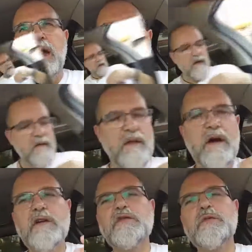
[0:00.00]
I mean, there
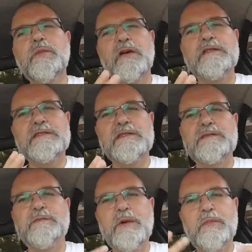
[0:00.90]
are two
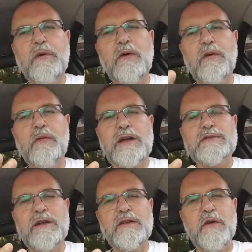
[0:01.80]
policies, people who
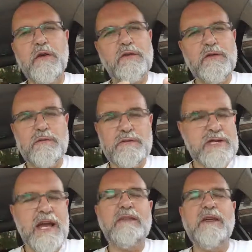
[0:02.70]
actually don't
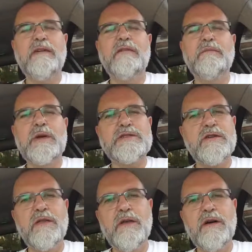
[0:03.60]
check their picture
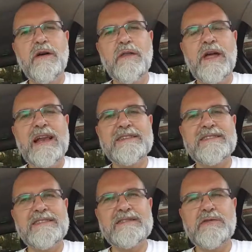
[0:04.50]
on the
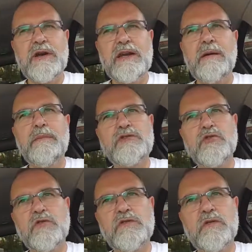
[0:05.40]
LCD screen, and
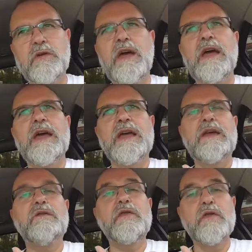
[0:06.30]
people who do.
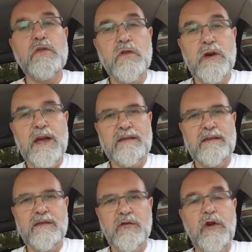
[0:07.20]
If you do it
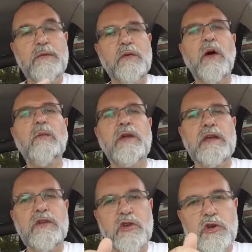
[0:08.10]

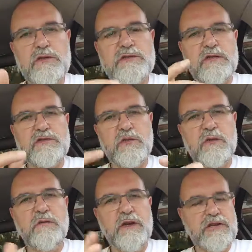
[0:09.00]
properly. Use the
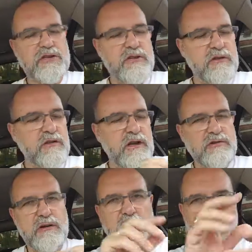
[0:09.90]
zoom feature to
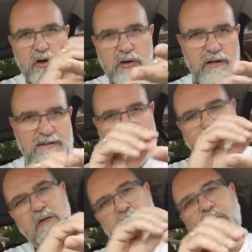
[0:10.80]
actually look
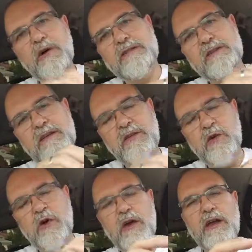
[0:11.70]
several parts in
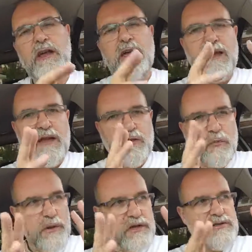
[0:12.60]
your
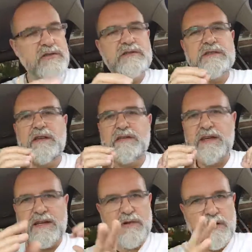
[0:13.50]
picture, see if it's
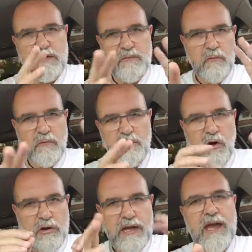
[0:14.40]
actually
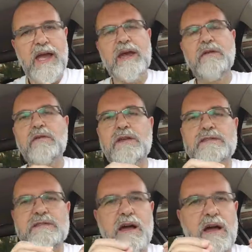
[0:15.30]
okay, if
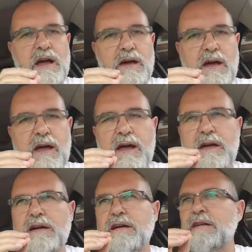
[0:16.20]
it's
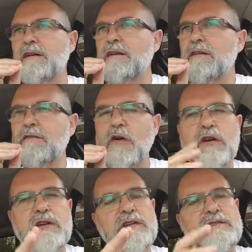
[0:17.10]

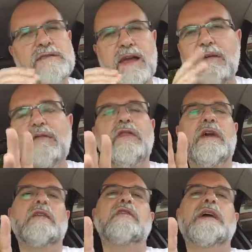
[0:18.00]
focused,
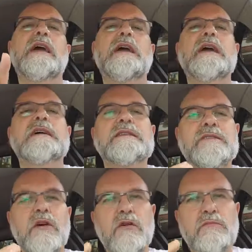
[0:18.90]
everything, okay?
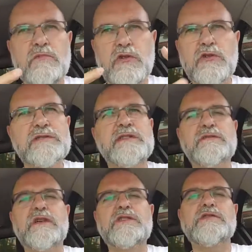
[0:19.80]
So use this
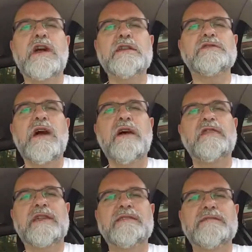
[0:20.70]
feature as you have
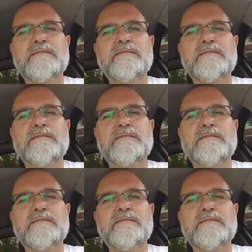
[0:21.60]
it.